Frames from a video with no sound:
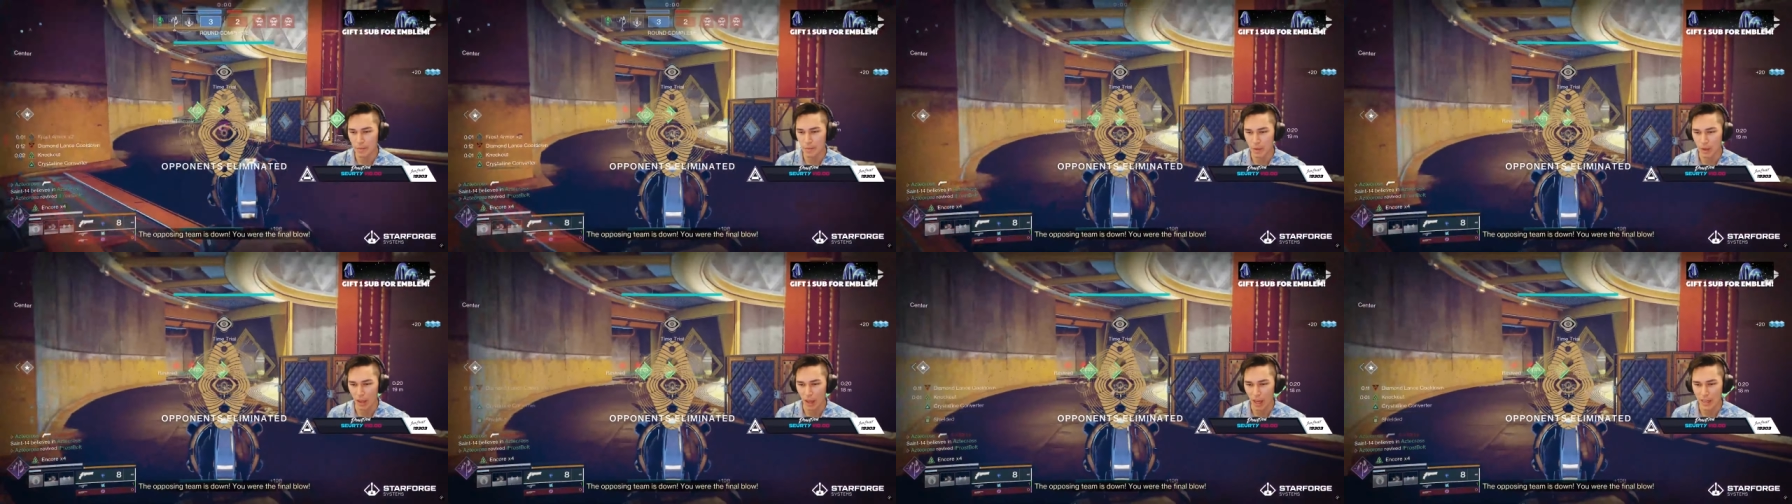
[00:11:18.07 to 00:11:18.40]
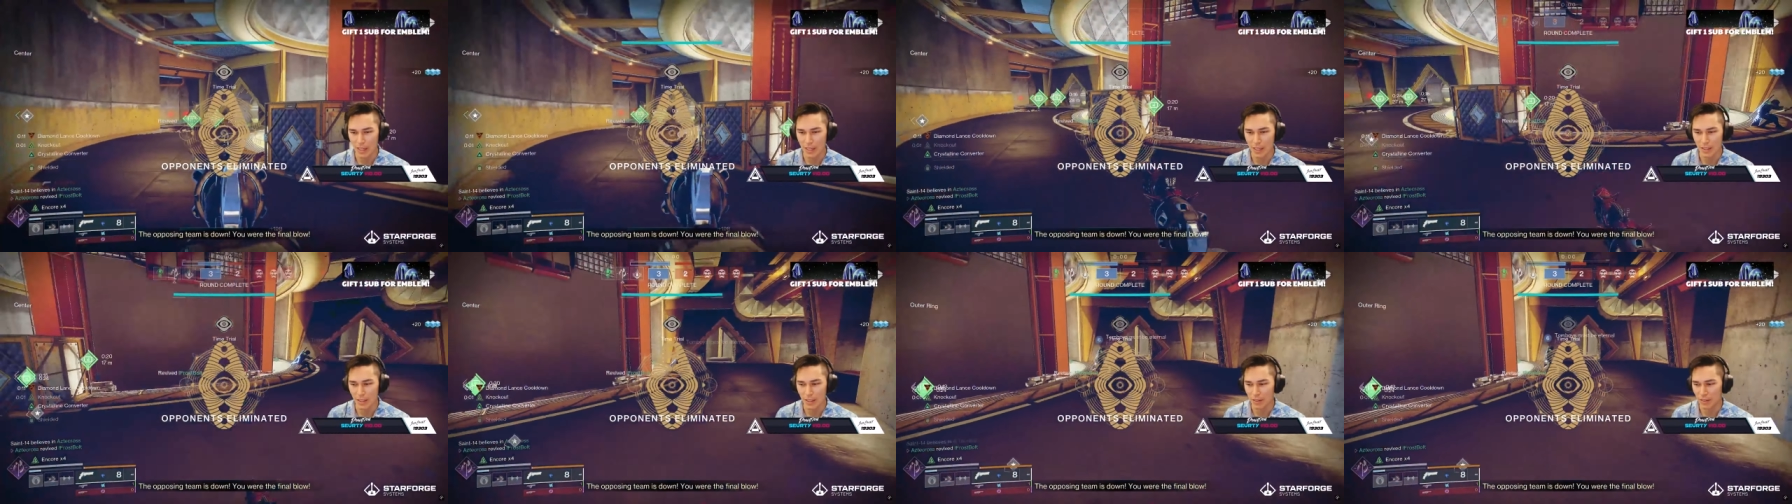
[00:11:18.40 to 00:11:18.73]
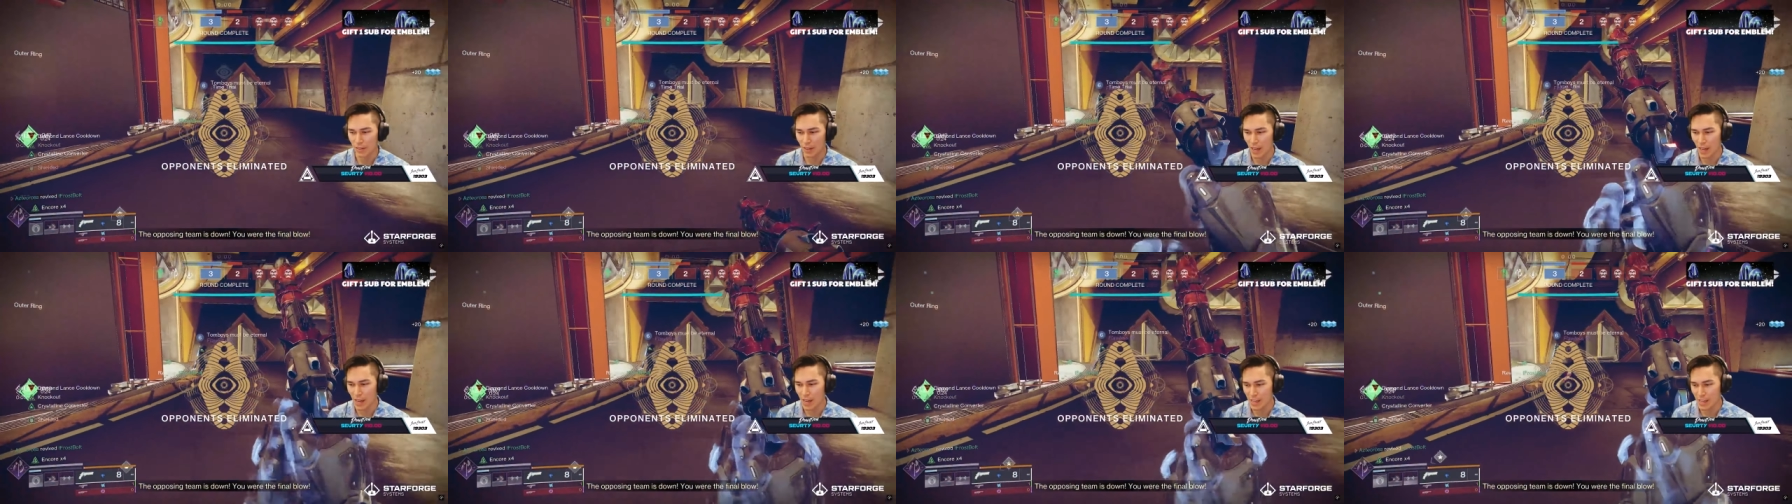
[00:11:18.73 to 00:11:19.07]
am liking
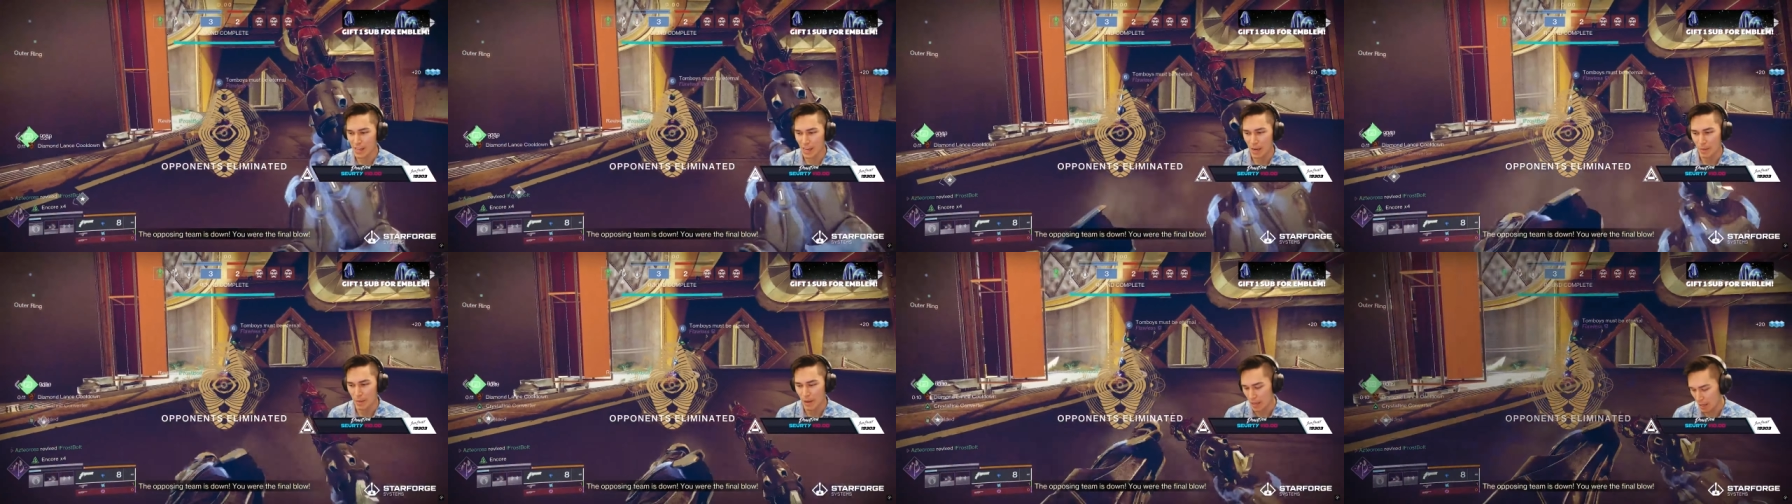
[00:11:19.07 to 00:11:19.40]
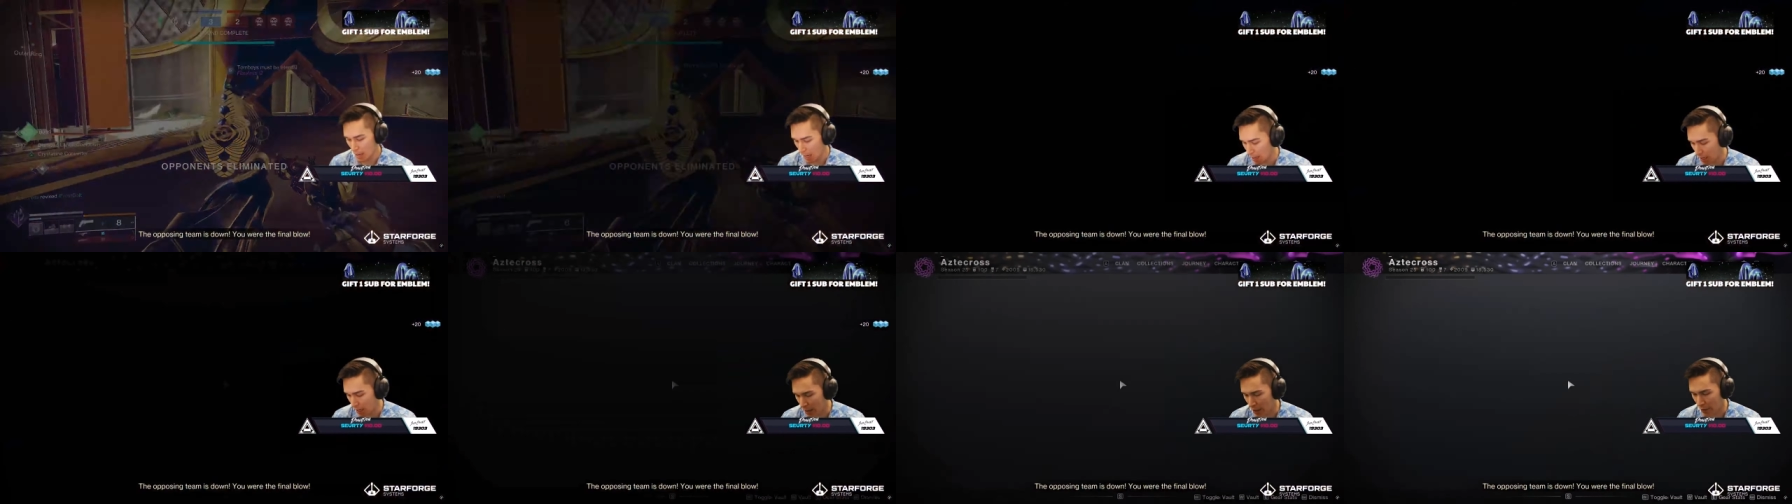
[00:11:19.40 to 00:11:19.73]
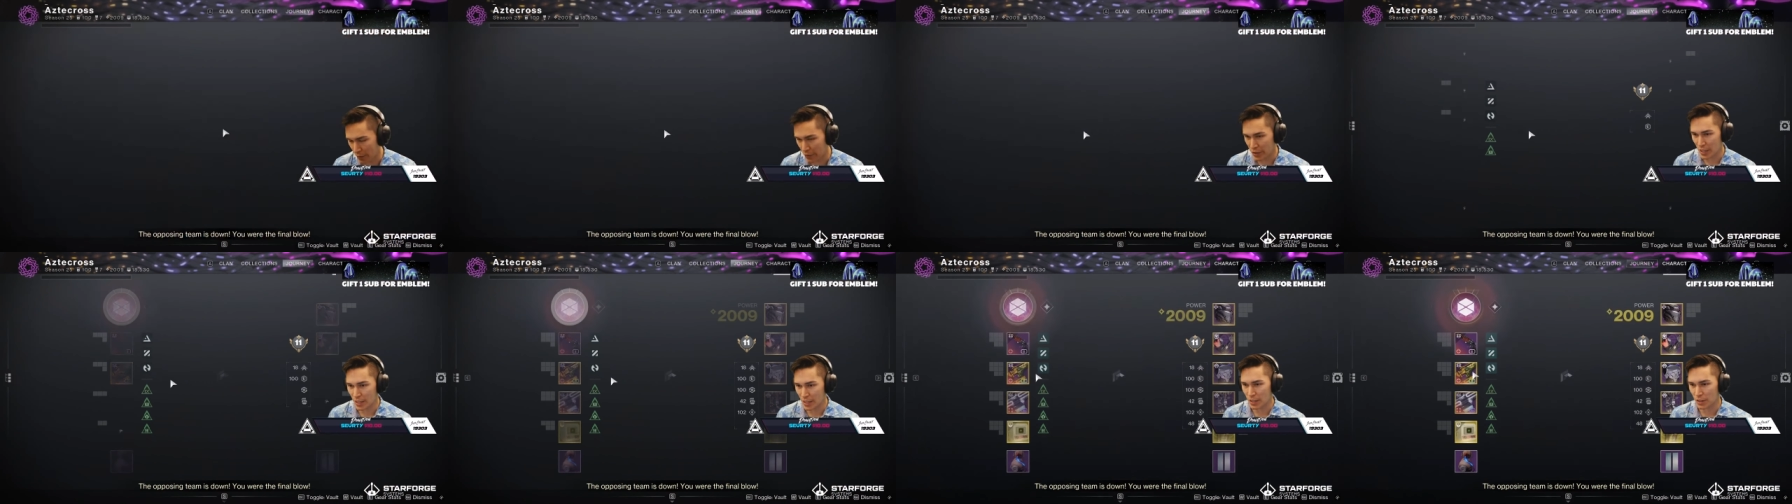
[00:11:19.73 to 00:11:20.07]
this hand cannon, man. I, I, don't
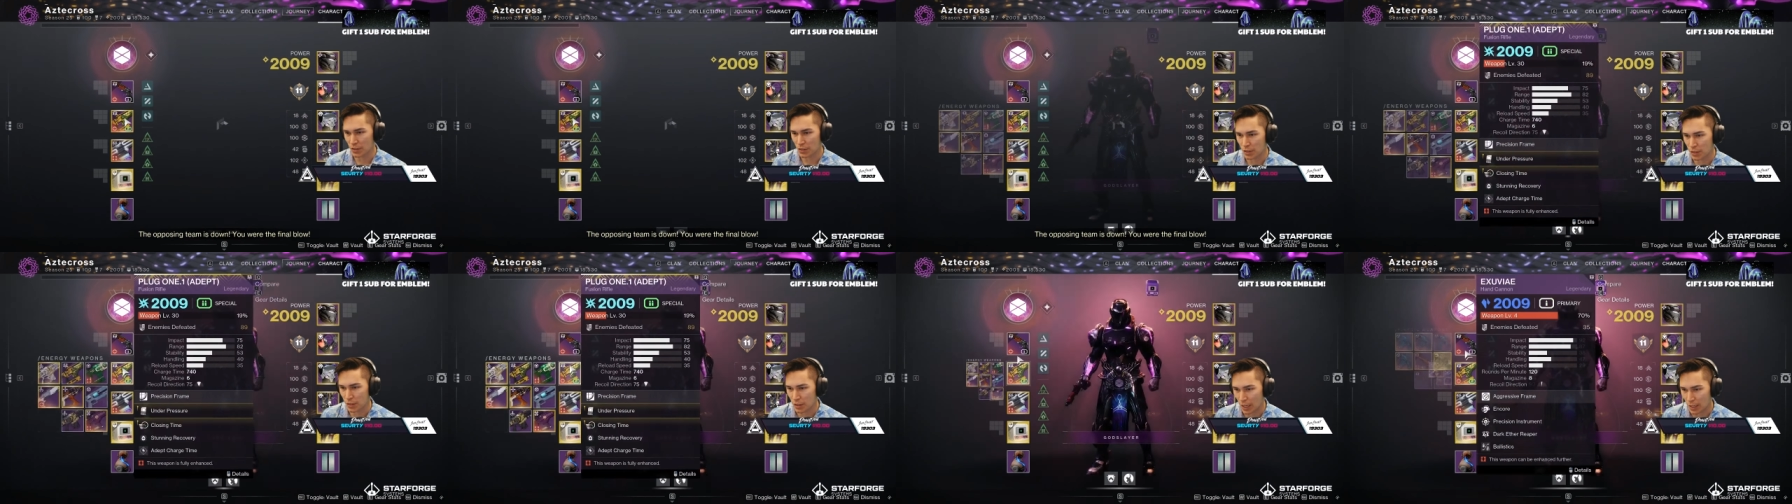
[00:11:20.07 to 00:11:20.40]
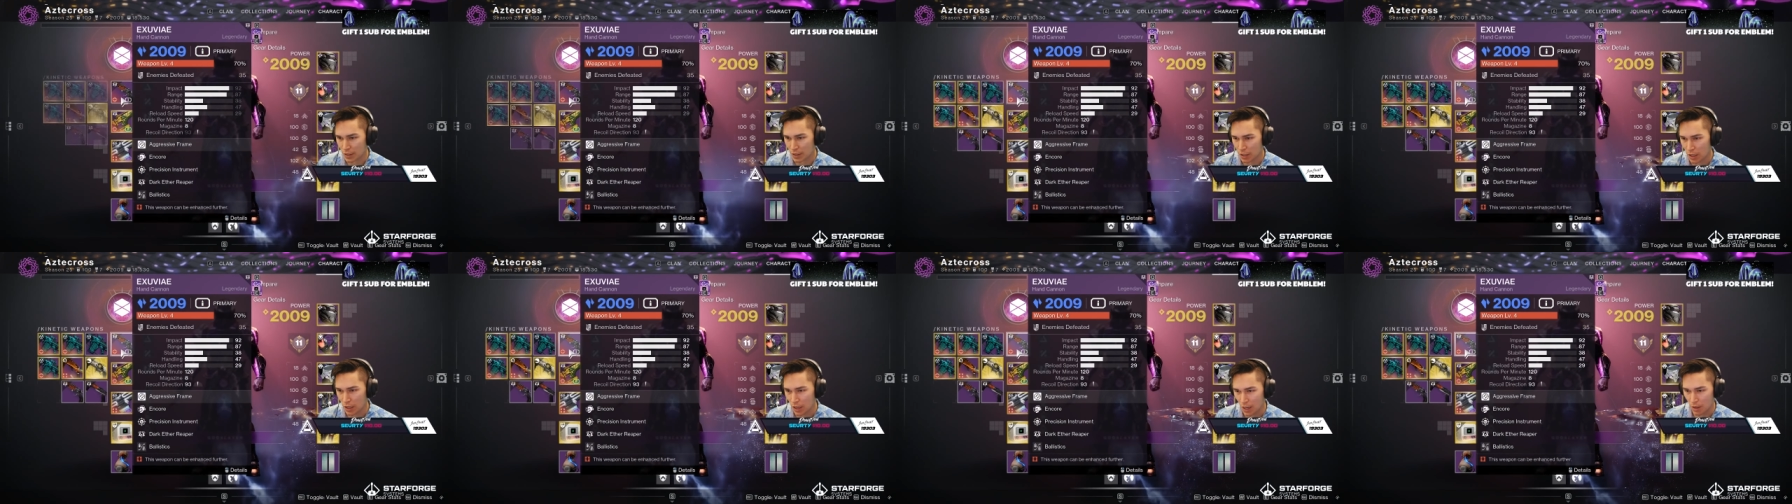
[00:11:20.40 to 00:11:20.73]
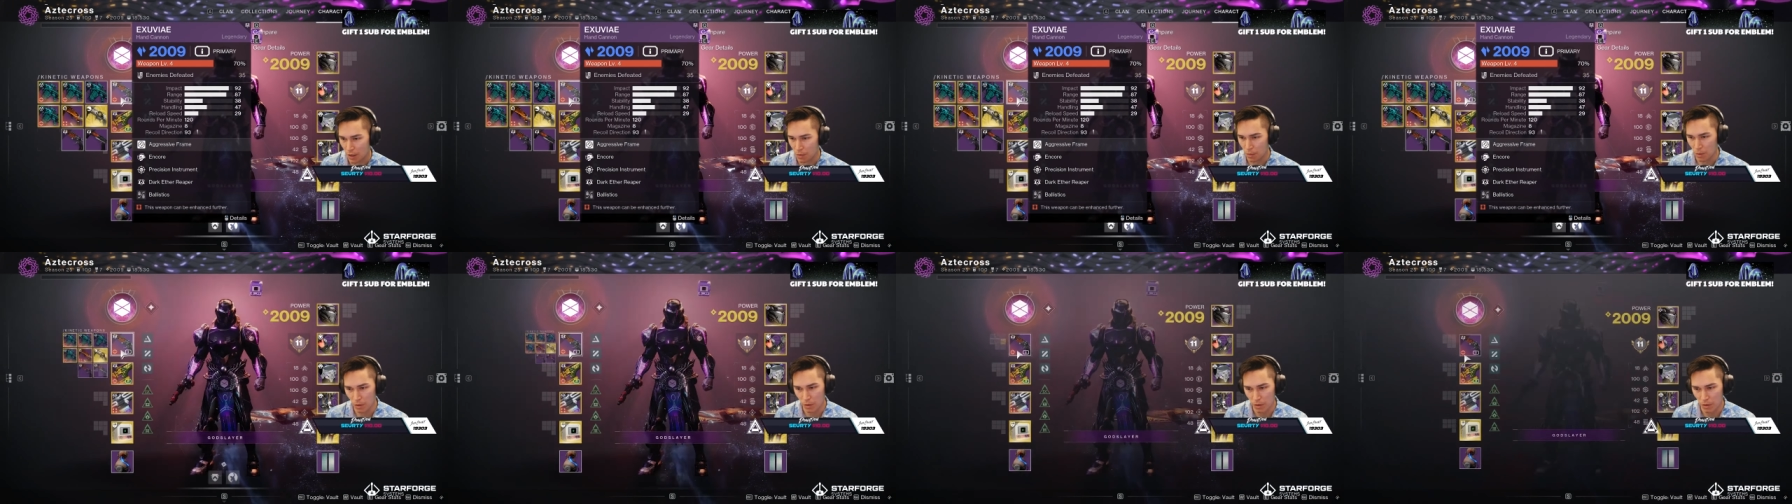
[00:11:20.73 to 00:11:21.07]
even think this is like the
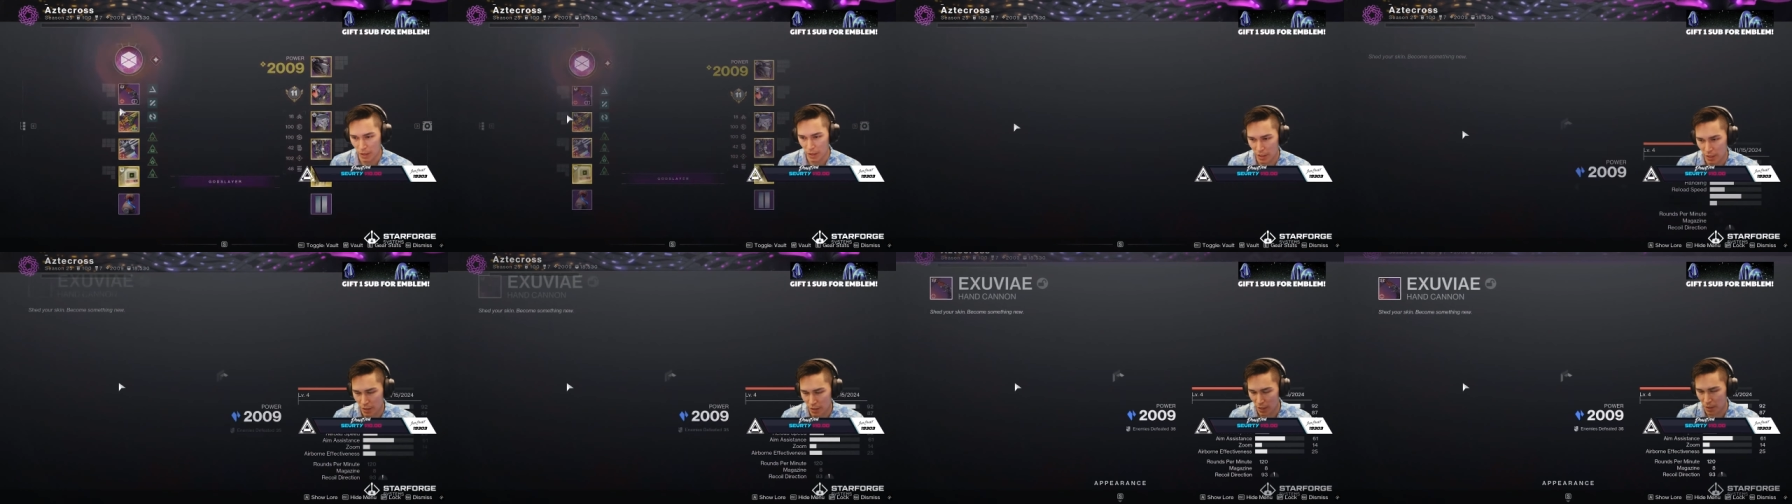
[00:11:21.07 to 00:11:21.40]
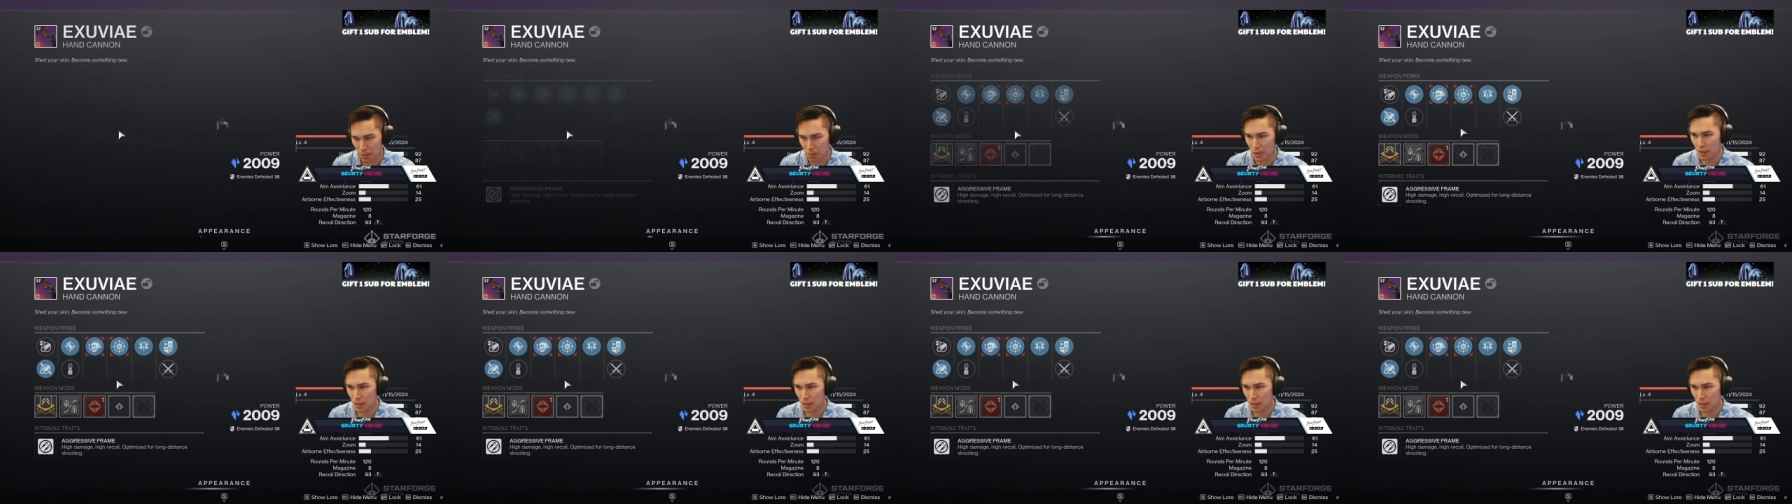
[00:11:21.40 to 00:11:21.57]
God roll or anything,